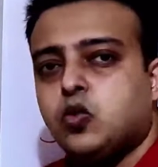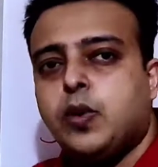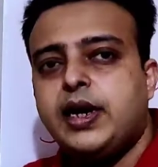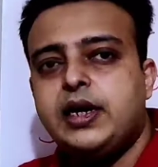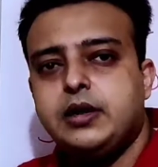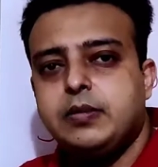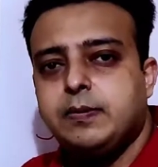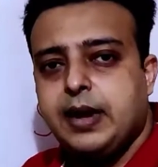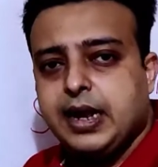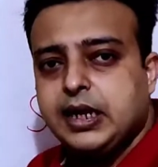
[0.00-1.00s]
to white,
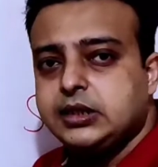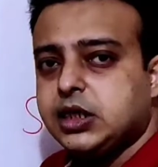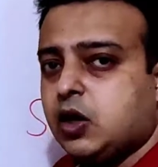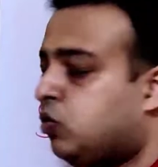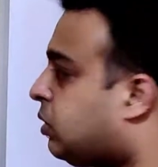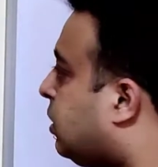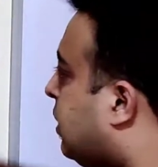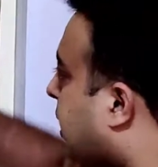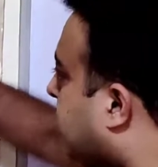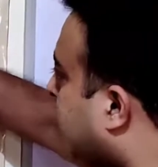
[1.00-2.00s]
black has a counter
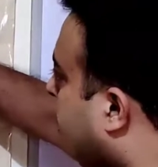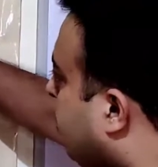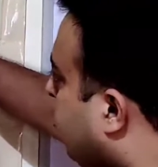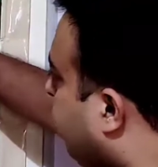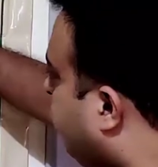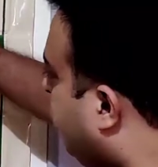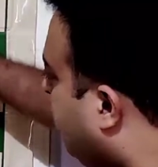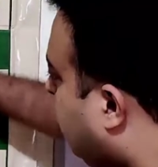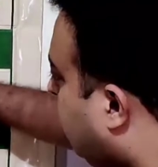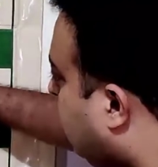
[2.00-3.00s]
tactical move
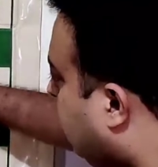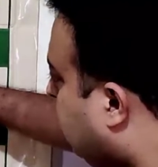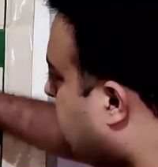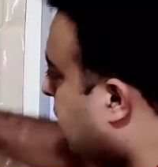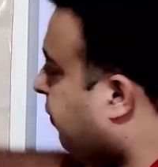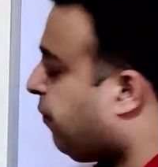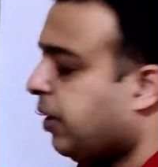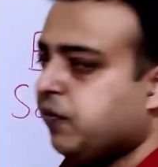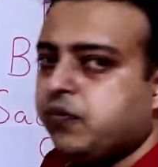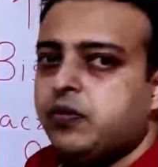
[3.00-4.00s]

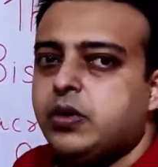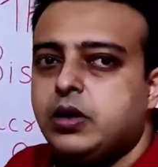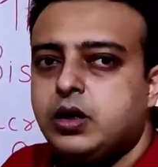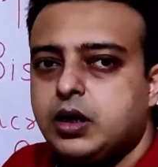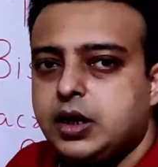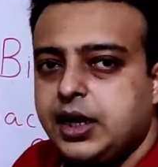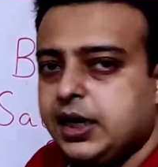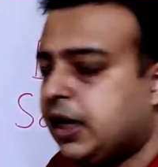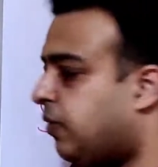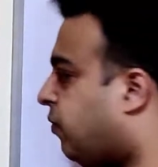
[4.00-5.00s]
e5,
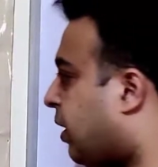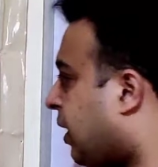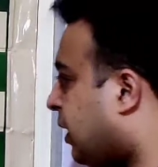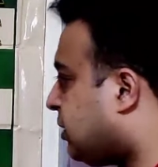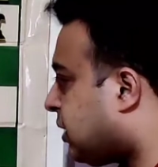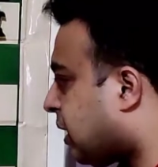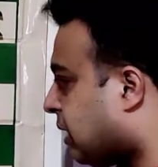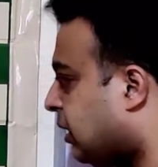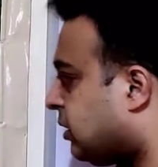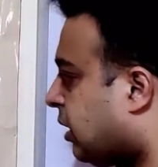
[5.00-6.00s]
creating very nice
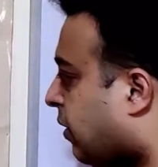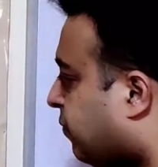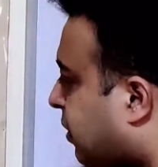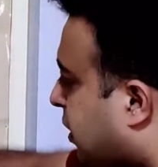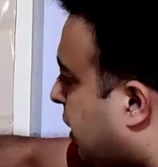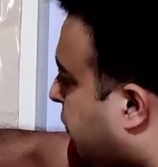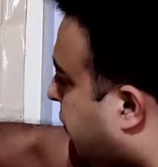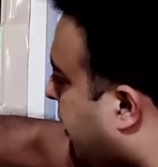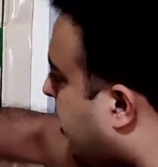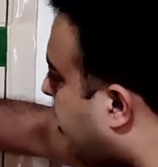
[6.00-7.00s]
tactics. After
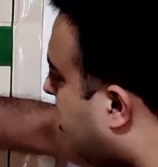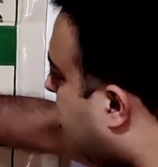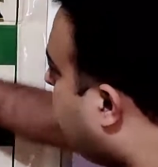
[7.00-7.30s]
d5,